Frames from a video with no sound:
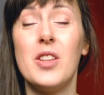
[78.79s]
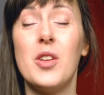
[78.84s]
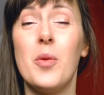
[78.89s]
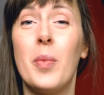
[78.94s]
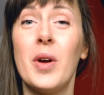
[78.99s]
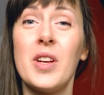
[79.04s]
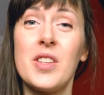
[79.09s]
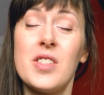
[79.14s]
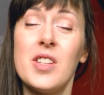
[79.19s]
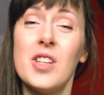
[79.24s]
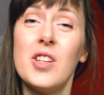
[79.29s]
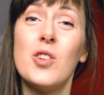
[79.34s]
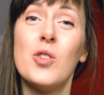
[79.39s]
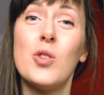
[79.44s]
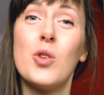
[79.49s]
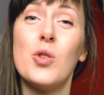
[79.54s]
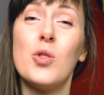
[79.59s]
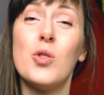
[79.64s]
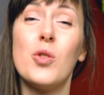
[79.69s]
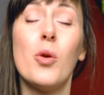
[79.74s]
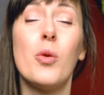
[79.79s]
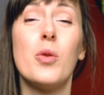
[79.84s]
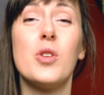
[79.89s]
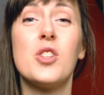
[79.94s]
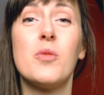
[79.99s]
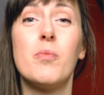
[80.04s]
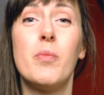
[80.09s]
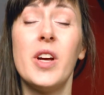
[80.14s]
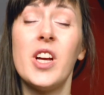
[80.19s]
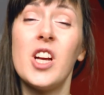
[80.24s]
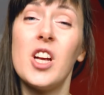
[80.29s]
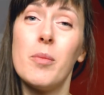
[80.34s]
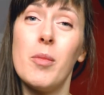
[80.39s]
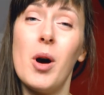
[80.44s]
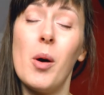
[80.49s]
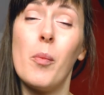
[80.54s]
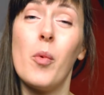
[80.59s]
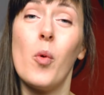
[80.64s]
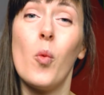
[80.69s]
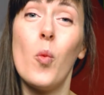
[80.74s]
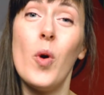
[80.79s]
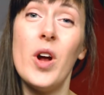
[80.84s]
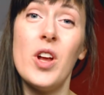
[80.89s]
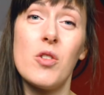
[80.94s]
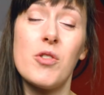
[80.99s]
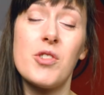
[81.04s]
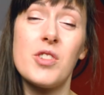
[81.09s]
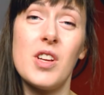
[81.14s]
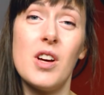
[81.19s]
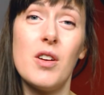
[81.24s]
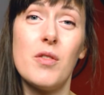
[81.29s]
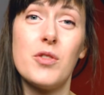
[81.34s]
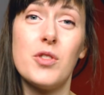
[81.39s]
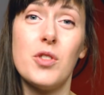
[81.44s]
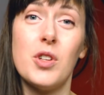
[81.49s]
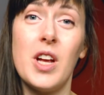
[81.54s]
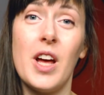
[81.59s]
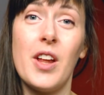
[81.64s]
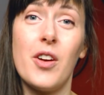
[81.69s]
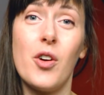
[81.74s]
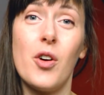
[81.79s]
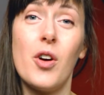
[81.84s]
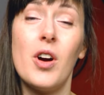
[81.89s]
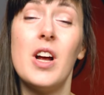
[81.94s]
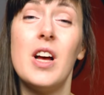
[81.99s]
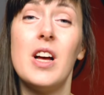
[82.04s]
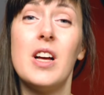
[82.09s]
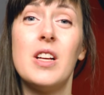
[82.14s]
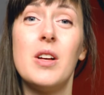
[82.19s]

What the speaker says: the best thing you can do is pick him up, weigh yourself together,